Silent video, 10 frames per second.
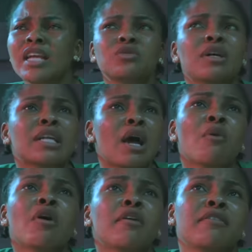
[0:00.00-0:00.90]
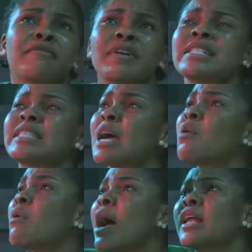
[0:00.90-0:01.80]
this one now one of the first
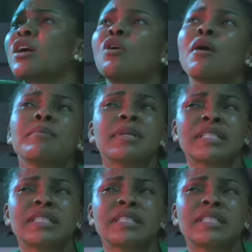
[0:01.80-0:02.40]
time why they come